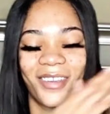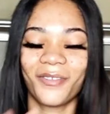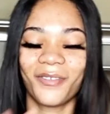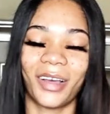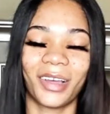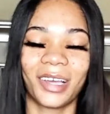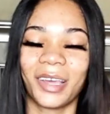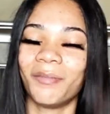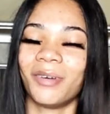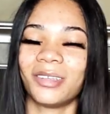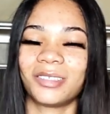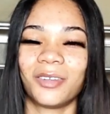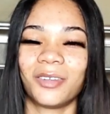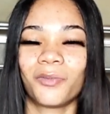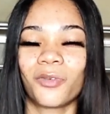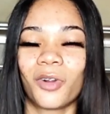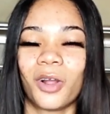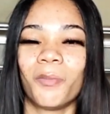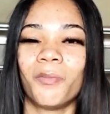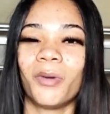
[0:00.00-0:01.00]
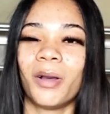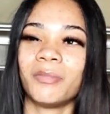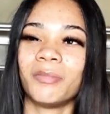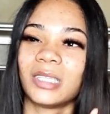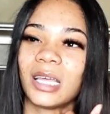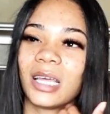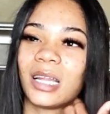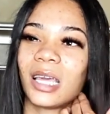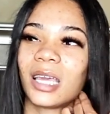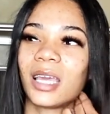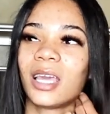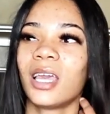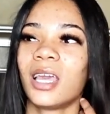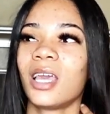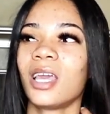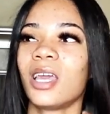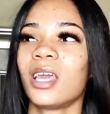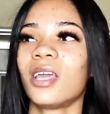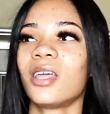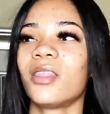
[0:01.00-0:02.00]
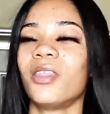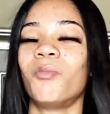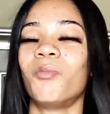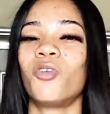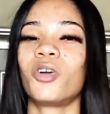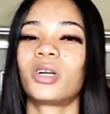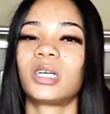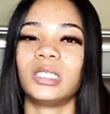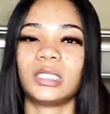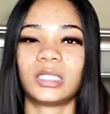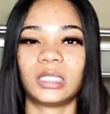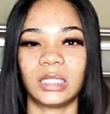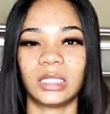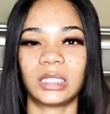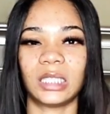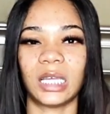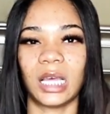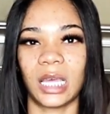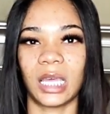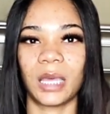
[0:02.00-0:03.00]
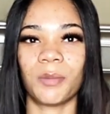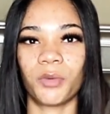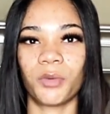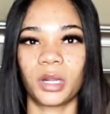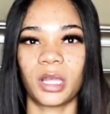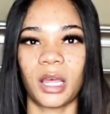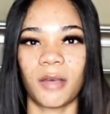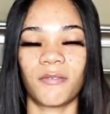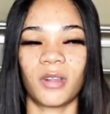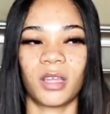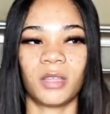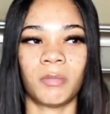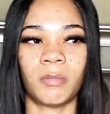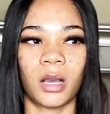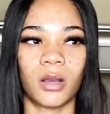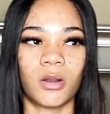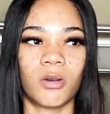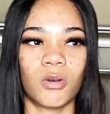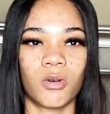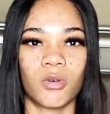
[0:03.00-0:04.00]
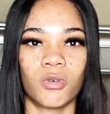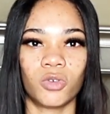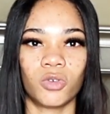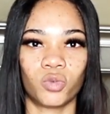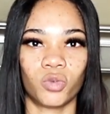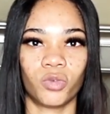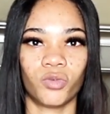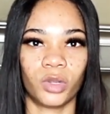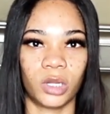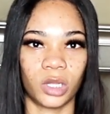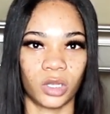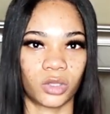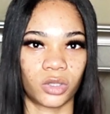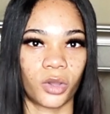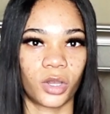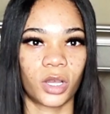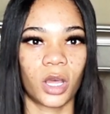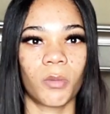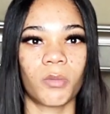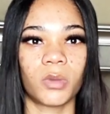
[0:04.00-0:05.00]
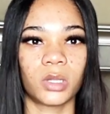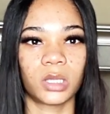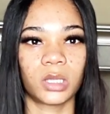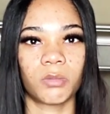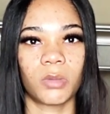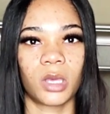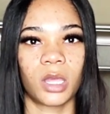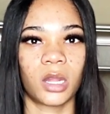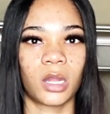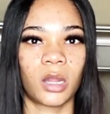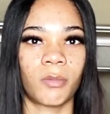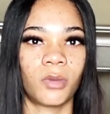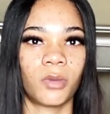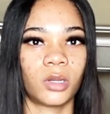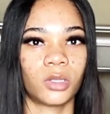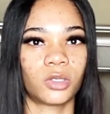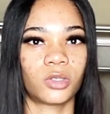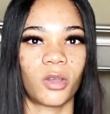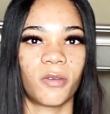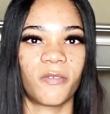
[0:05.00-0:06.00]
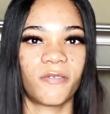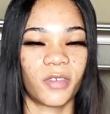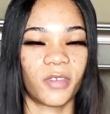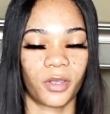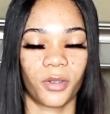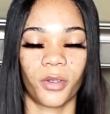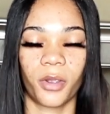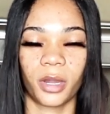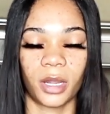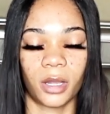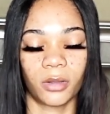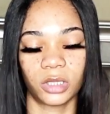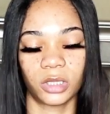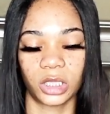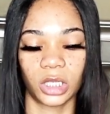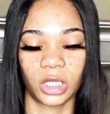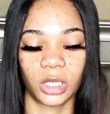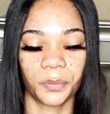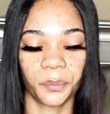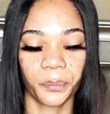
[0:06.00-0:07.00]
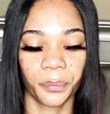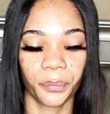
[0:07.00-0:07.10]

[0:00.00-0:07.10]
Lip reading: I give myself props, but I'm saying like the more consistent I am with it, I feel like my goals will really start coming to me, and then I'm gonna start figuring out shit